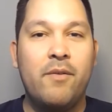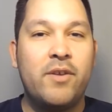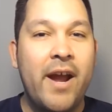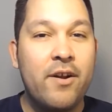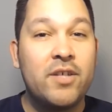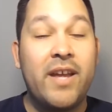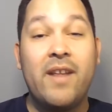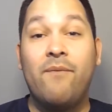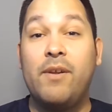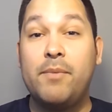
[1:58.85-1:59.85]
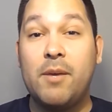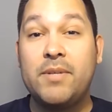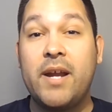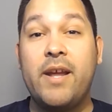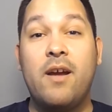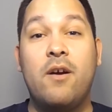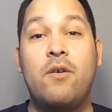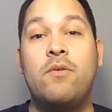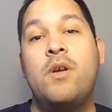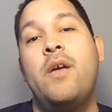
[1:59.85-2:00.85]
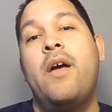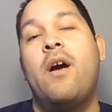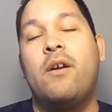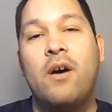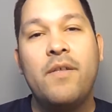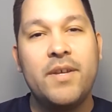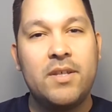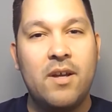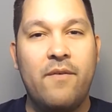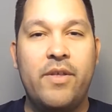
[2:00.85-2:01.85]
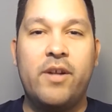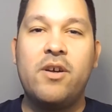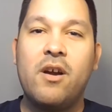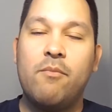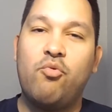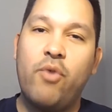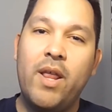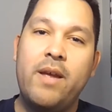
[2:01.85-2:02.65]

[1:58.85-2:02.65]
diners getting flipped upside down, and all this stuff, and they're talking really